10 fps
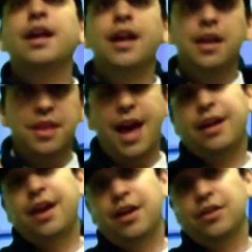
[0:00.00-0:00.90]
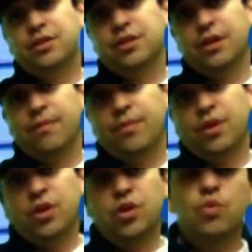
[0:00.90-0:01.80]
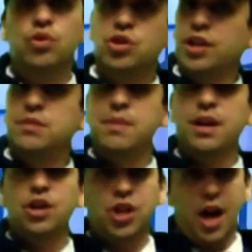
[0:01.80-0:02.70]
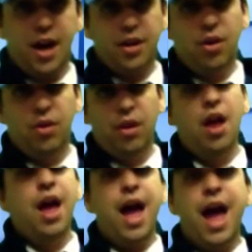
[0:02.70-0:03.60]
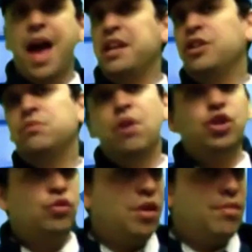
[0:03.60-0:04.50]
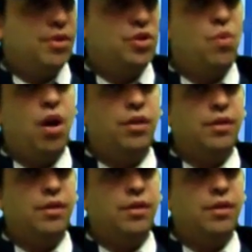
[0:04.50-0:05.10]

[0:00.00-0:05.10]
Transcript: In that case, you would just make a shehakol and eat as much cream as you want.